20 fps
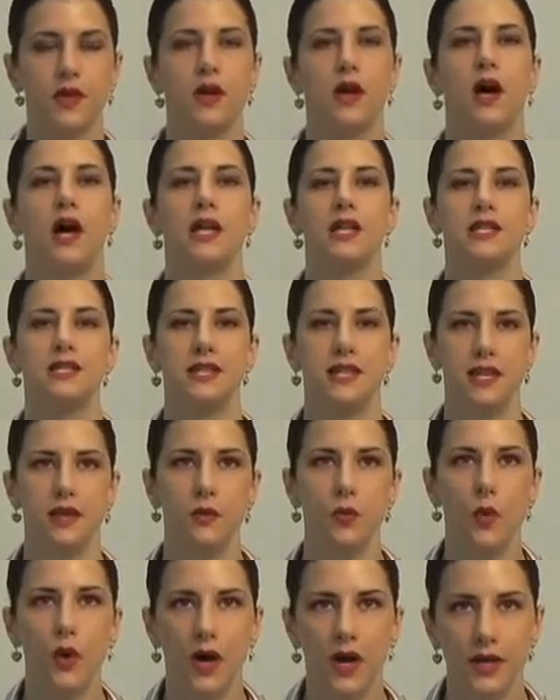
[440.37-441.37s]
On day
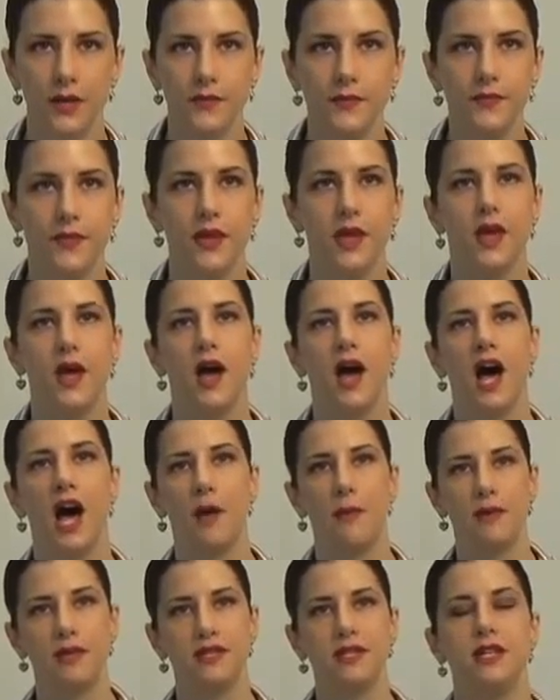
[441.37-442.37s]
1,
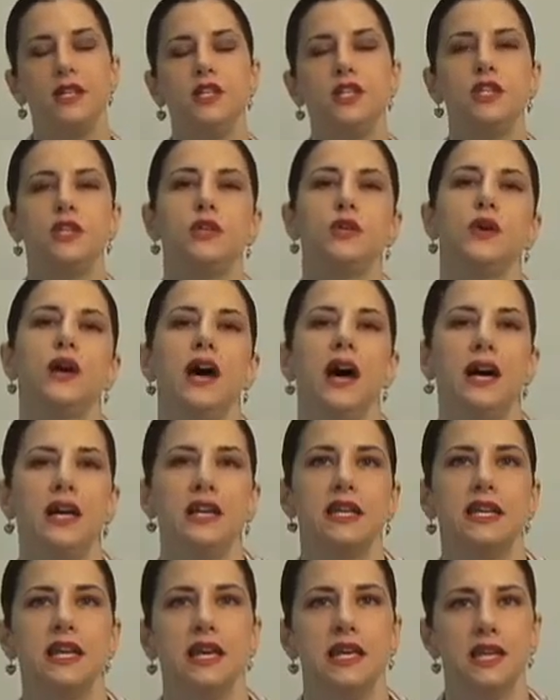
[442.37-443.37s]
I'll be teaching you how
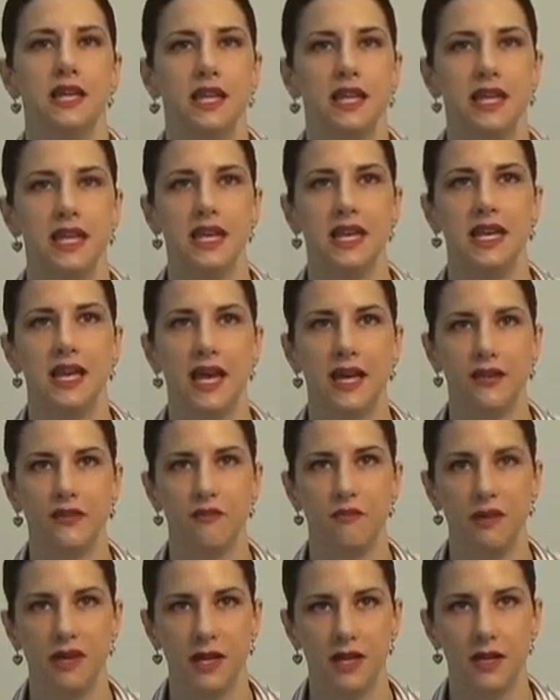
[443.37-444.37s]
to get in and out
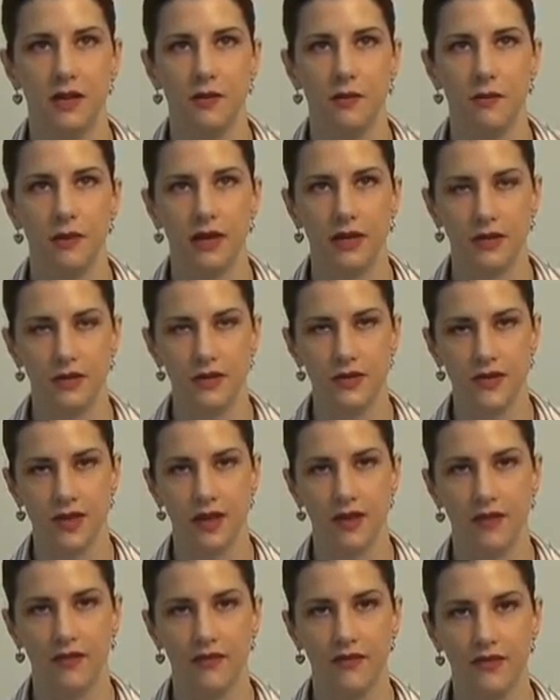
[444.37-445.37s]
of bed by
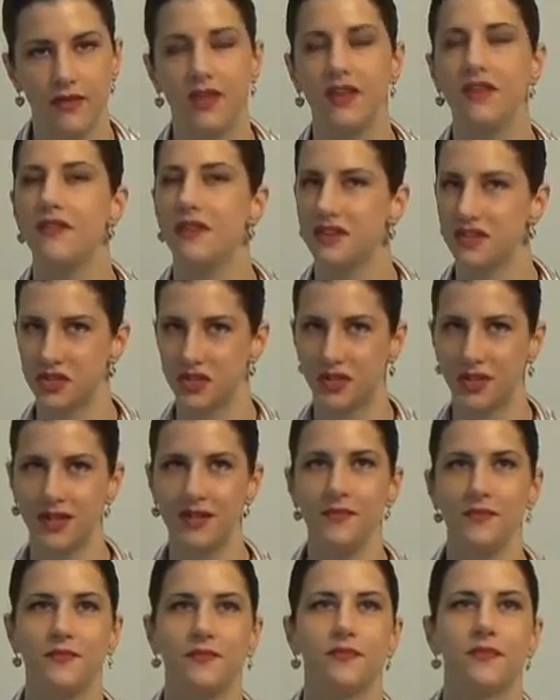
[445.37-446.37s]
yourself
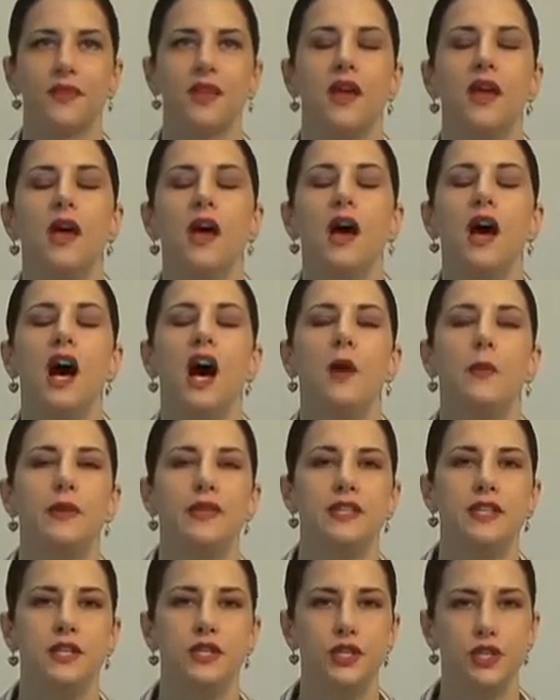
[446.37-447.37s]
eventually. I'll be
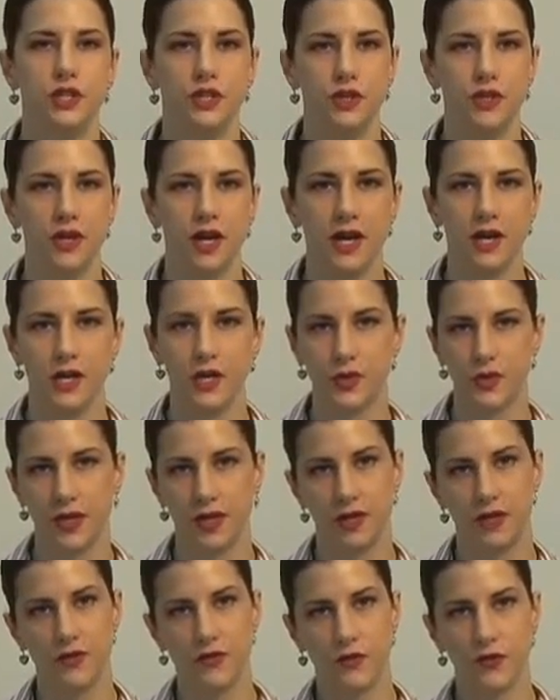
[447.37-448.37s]
teaching you how to
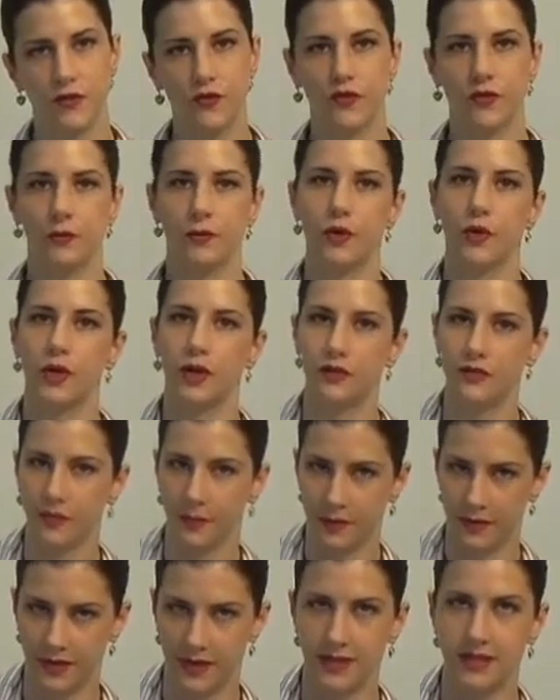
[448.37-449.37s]
transfer from going
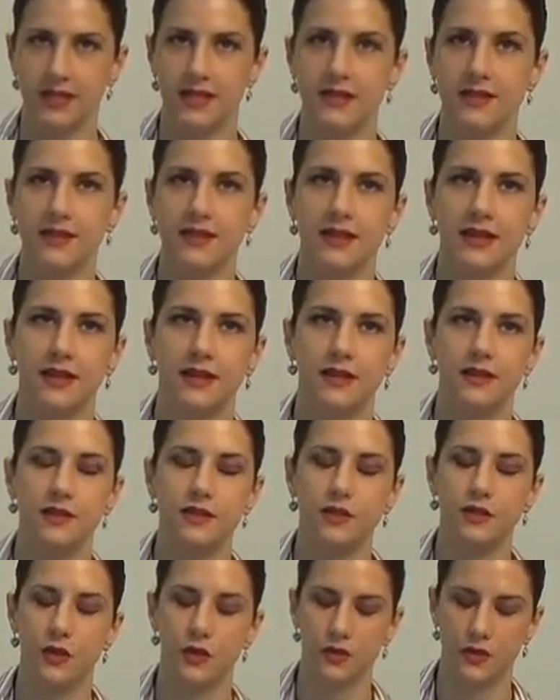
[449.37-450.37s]
from sit to
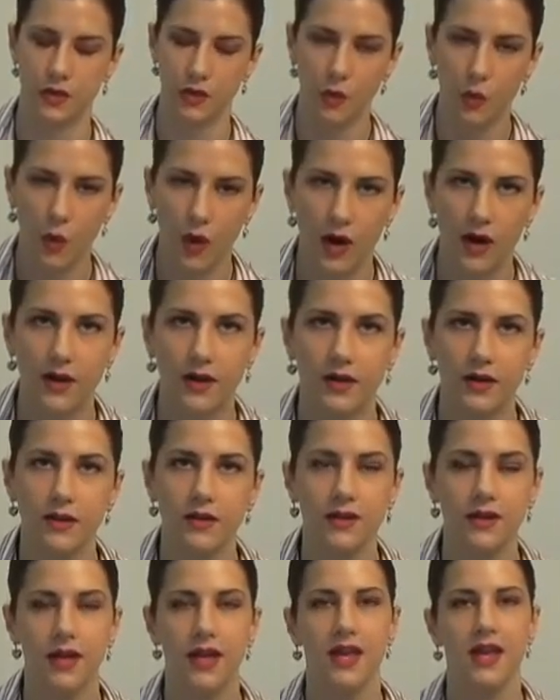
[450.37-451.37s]
stand using a walker,
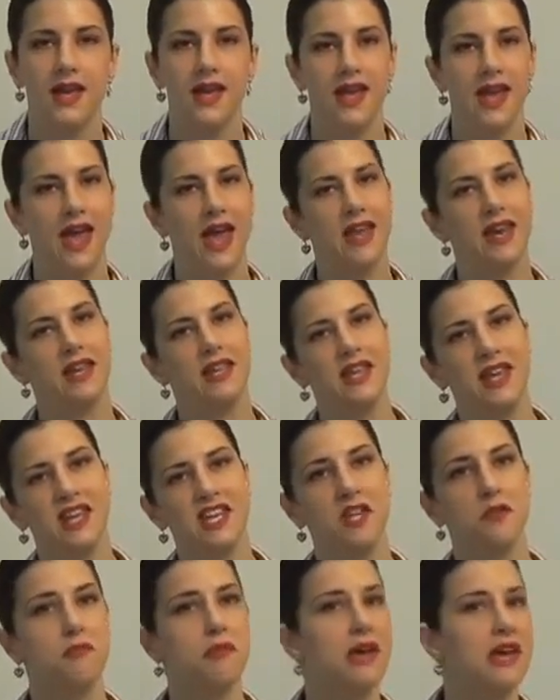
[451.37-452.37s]
and again,
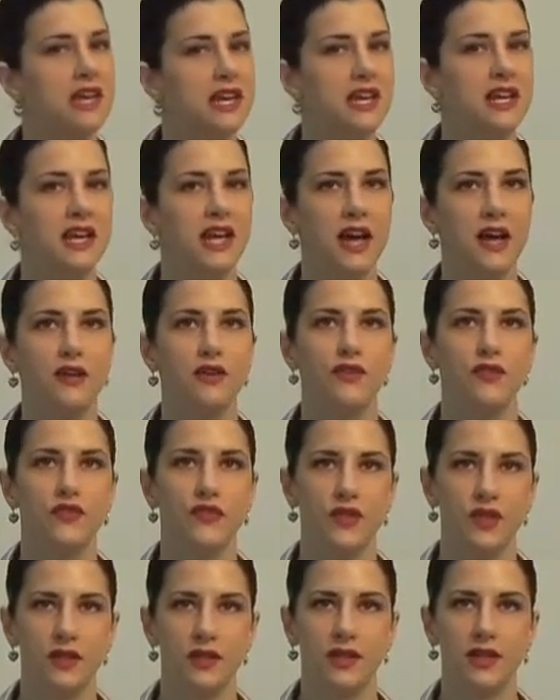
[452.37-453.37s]
depending on how you're
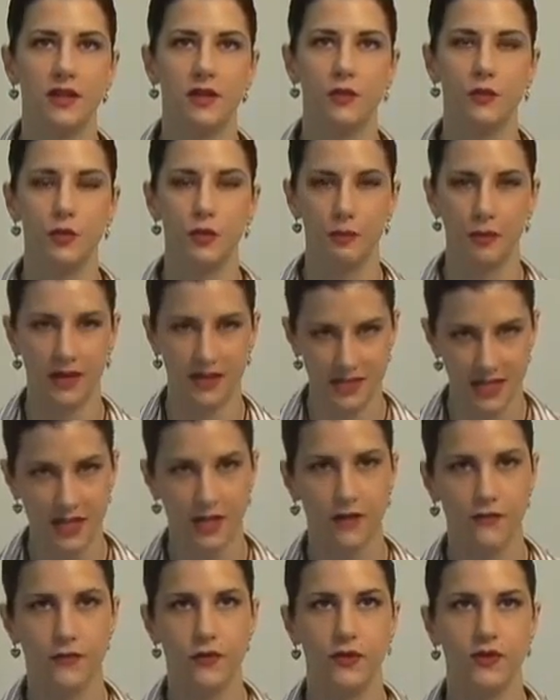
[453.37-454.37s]
feeling, we might take
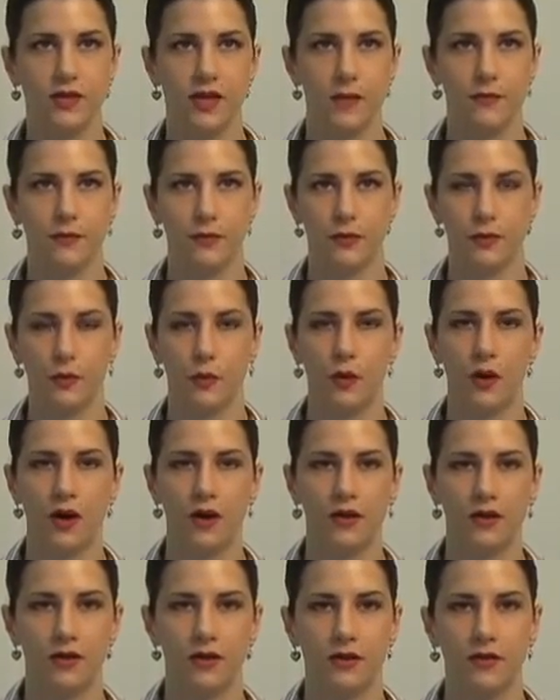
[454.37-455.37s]
a few steps with the
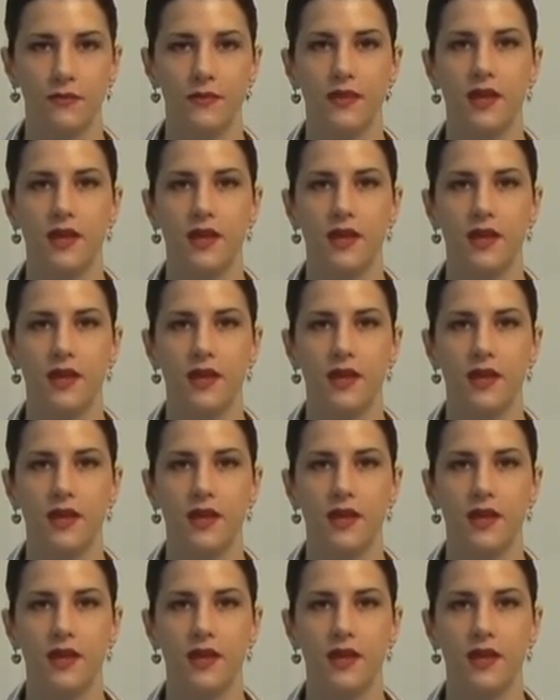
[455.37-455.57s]
walker.